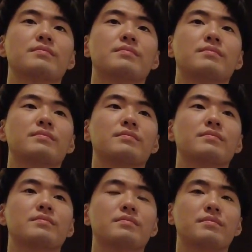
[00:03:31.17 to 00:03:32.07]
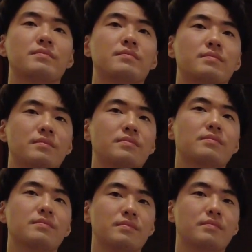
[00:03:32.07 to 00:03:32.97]

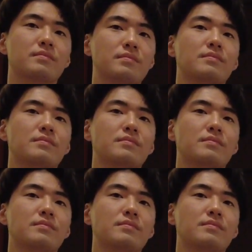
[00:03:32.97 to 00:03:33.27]
[no speech]